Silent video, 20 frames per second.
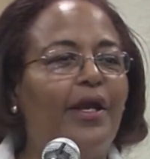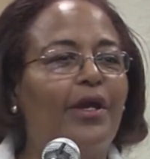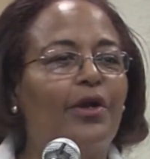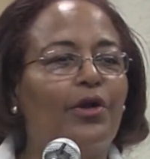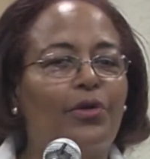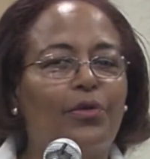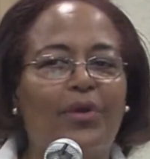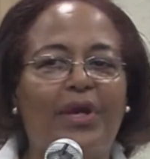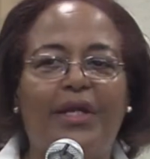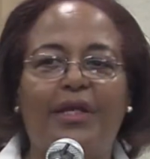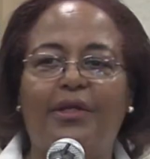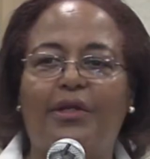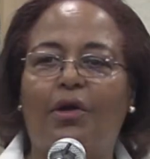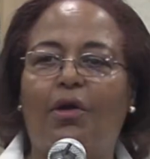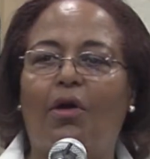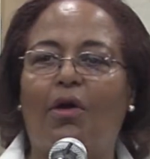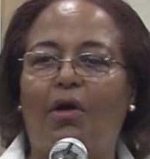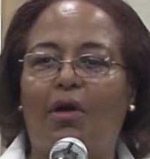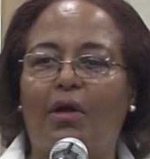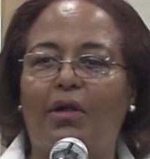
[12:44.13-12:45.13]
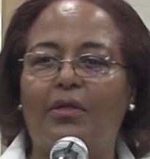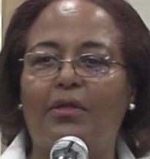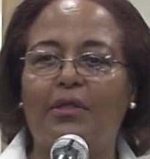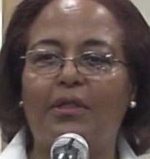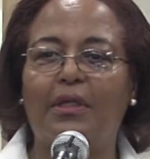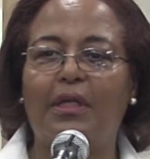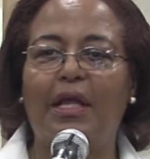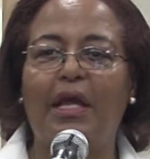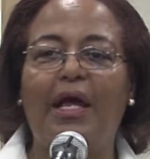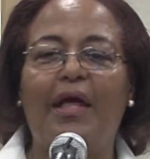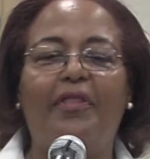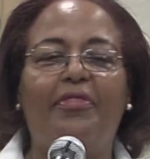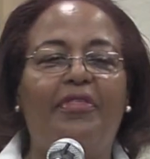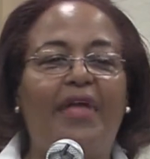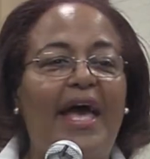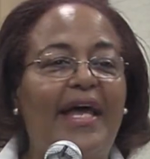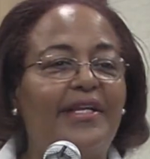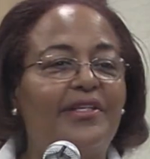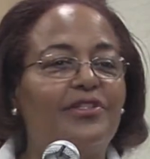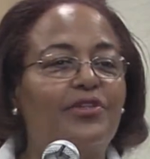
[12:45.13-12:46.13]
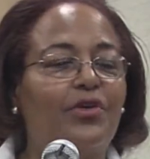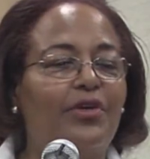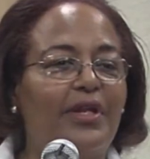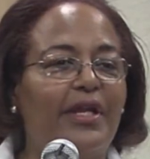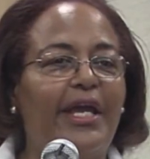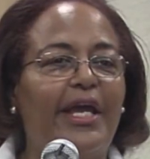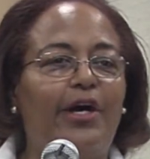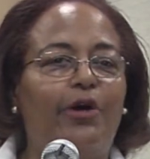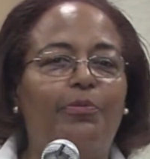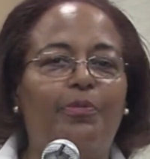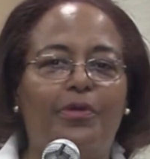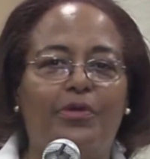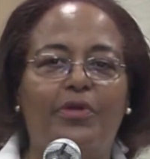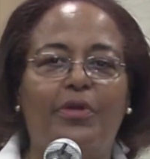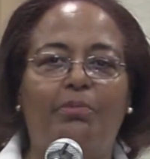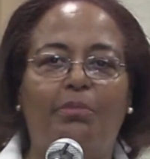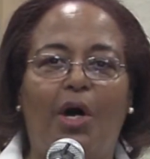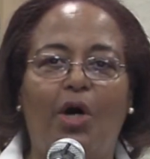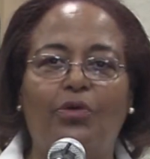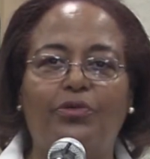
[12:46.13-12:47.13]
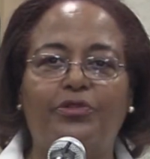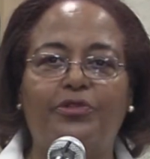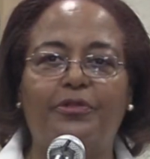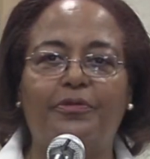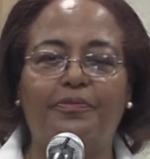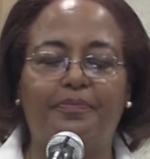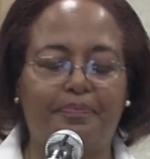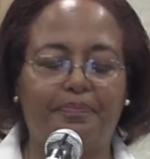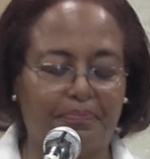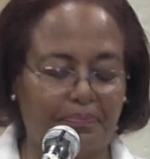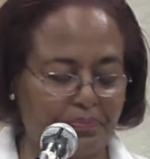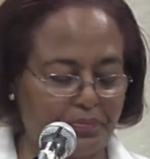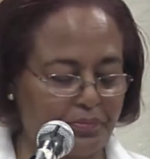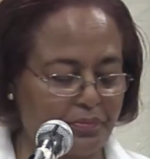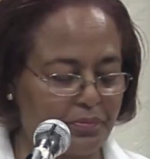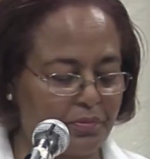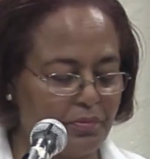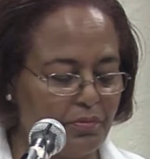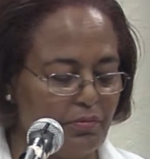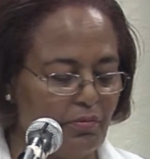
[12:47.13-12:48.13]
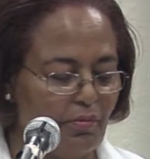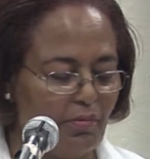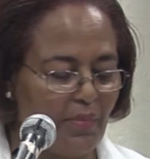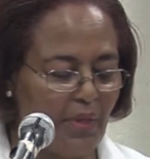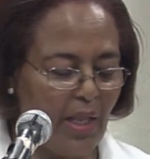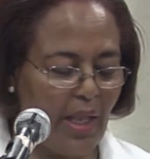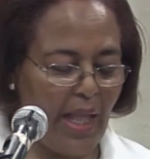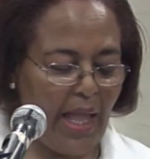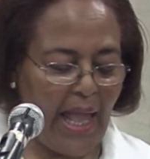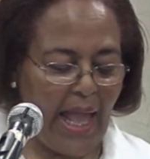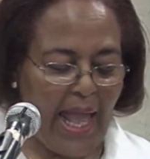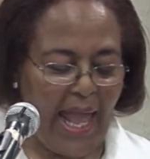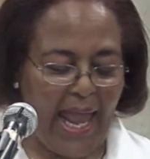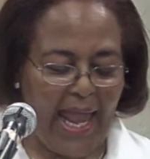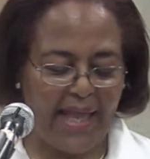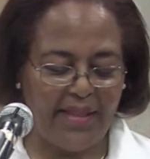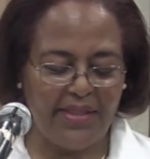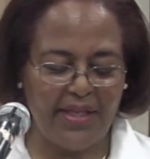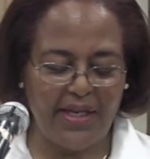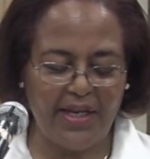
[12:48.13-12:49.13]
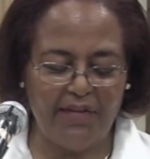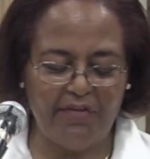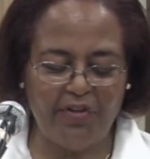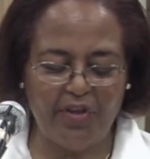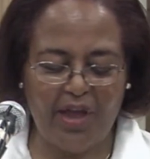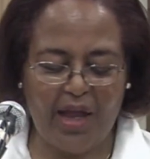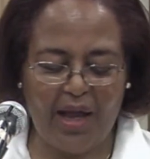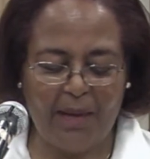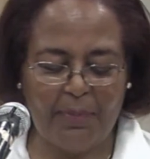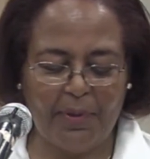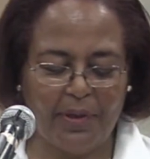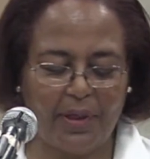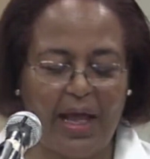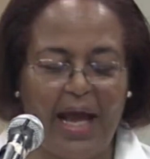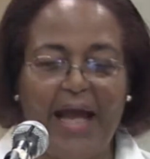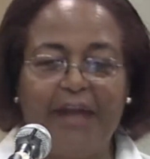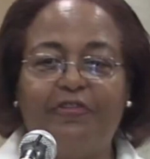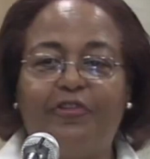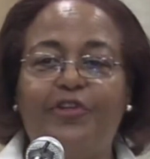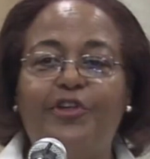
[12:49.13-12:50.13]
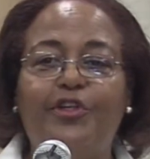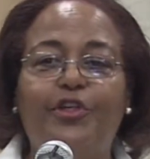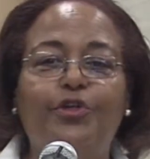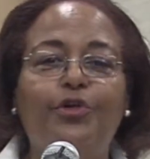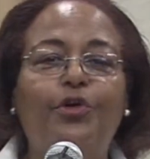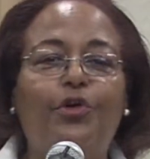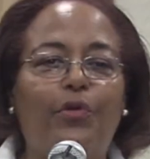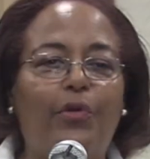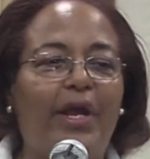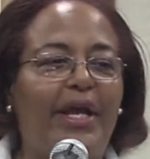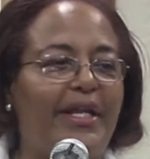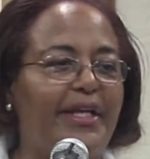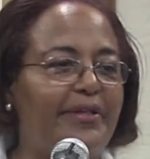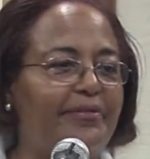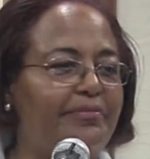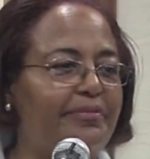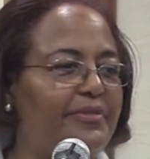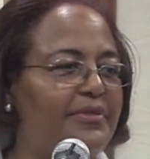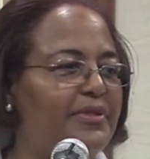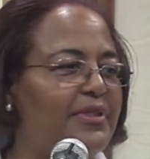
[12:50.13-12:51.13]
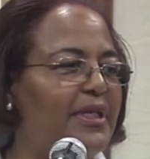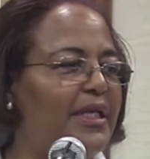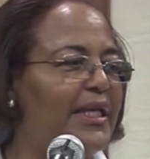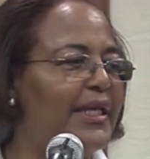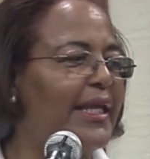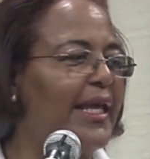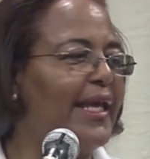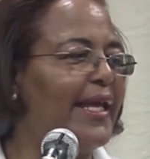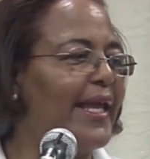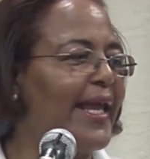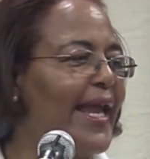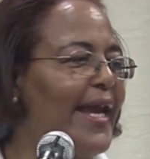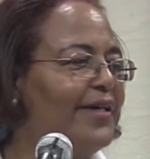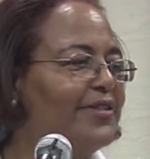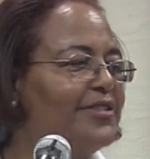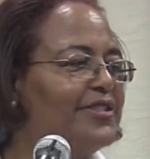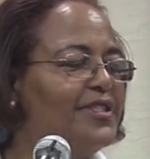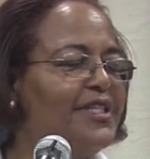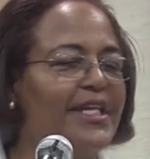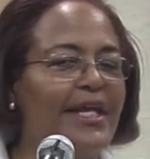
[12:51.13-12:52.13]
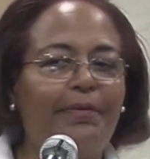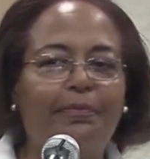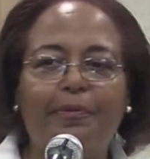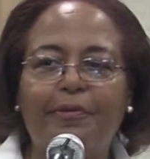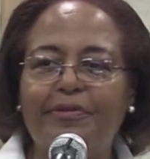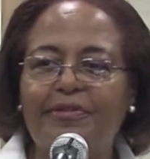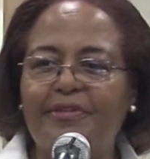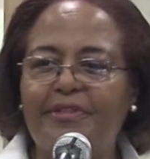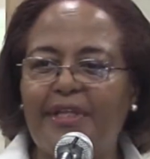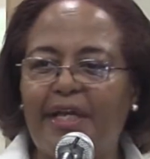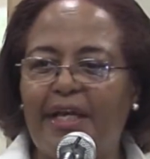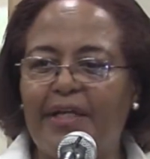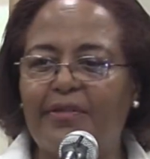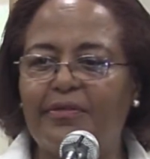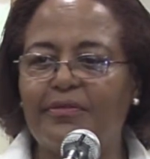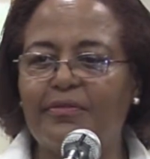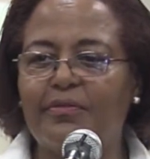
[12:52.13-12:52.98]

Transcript: credit card, that is going to help you the most. And then if you apply for new credit, counts 10%.